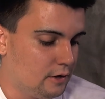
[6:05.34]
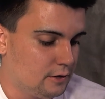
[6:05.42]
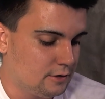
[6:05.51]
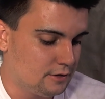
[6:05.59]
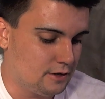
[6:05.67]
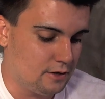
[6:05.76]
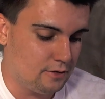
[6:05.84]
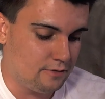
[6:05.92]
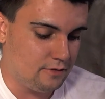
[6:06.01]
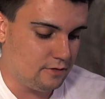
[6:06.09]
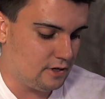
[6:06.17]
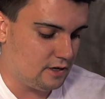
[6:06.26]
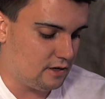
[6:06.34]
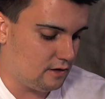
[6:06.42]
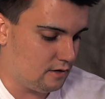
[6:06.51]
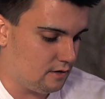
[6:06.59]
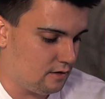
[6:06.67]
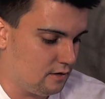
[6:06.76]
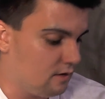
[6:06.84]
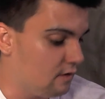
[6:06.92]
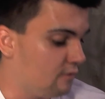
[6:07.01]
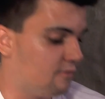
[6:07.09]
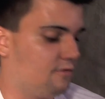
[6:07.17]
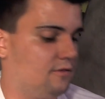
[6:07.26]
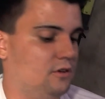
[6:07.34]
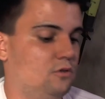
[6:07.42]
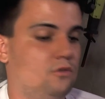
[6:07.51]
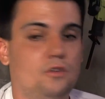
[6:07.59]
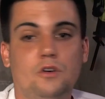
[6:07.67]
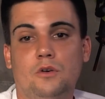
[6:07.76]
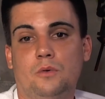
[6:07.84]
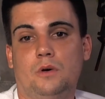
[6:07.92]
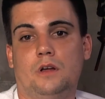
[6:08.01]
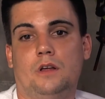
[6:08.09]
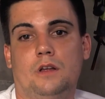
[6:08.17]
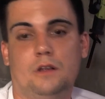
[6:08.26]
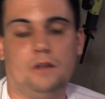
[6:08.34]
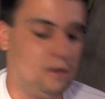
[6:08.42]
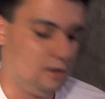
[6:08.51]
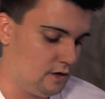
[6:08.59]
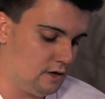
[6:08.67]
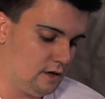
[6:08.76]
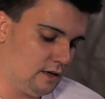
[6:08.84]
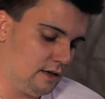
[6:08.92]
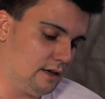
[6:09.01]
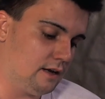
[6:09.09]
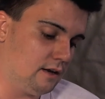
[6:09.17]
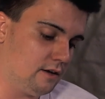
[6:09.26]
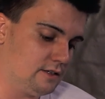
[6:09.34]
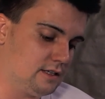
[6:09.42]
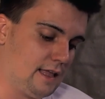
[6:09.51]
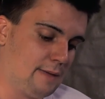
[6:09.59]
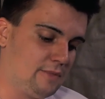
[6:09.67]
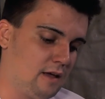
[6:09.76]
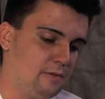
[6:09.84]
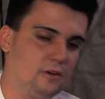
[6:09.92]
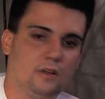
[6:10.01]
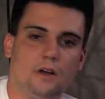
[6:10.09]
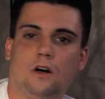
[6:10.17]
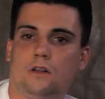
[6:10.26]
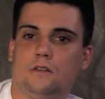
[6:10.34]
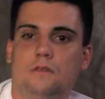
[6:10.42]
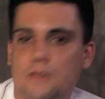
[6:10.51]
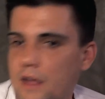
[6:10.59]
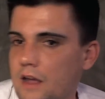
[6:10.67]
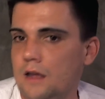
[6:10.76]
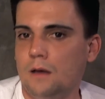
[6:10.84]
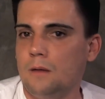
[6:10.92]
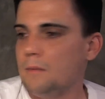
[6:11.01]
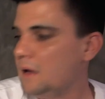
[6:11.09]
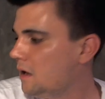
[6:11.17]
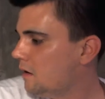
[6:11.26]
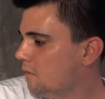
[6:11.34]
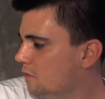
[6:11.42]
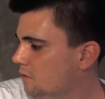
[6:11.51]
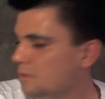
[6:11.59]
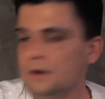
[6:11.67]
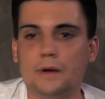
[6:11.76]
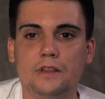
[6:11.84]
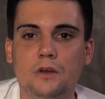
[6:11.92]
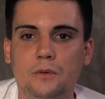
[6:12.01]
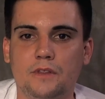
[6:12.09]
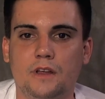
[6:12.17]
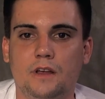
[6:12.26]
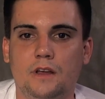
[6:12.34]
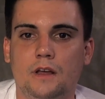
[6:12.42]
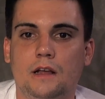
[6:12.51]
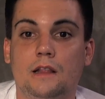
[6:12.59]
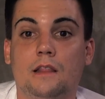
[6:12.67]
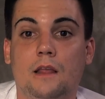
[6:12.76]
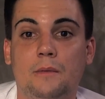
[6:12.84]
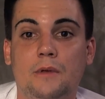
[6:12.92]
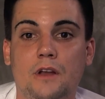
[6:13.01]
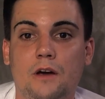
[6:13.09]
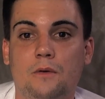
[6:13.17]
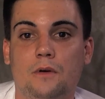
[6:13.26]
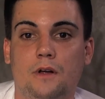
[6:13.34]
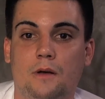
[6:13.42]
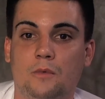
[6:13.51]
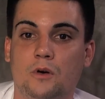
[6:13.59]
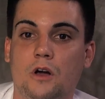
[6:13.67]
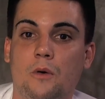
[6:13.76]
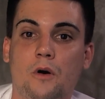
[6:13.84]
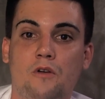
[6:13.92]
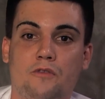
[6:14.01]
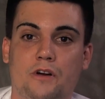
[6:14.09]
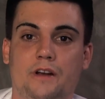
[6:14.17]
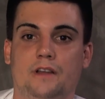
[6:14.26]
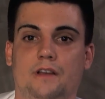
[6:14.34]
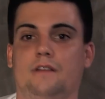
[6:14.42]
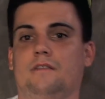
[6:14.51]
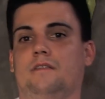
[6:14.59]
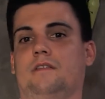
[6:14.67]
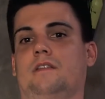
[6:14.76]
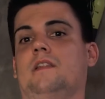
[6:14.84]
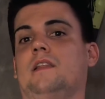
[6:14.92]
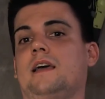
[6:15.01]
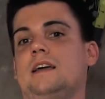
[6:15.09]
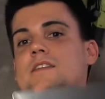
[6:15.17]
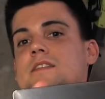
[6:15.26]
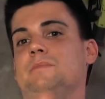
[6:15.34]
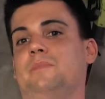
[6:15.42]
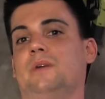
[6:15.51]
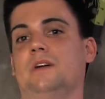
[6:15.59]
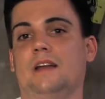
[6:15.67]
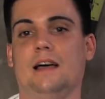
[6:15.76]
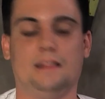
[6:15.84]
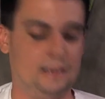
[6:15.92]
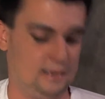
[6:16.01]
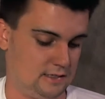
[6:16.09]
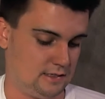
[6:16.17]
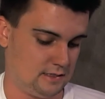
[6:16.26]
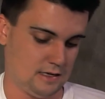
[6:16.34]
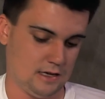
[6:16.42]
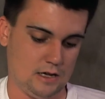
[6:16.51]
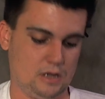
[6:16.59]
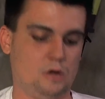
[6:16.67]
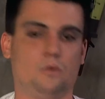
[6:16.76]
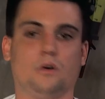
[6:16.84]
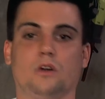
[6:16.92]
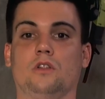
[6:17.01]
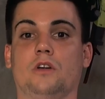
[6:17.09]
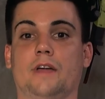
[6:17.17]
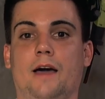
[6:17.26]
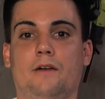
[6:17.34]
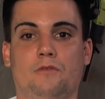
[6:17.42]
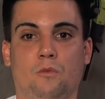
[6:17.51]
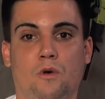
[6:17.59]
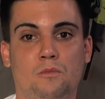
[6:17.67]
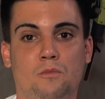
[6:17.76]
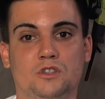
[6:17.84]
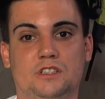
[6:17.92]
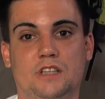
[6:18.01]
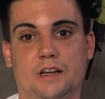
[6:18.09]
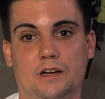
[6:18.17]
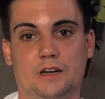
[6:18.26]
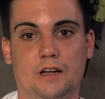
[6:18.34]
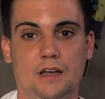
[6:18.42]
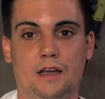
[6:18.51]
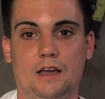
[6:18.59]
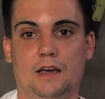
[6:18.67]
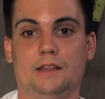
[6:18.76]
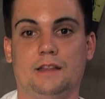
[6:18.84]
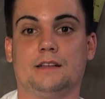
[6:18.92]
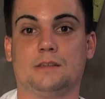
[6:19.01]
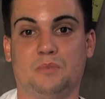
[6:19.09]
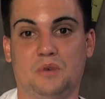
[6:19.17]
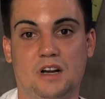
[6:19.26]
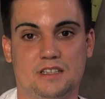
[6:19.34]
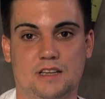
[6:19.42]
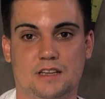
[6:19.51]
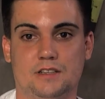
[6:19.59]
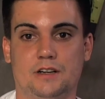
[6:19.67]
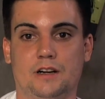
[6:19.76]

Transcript: So if you do get a nice laptop, you're like, oh damn man, what do I do with it? Let me know. We'll go over it. Last but not least, we're going to look out for one more sticker, and that's the processor.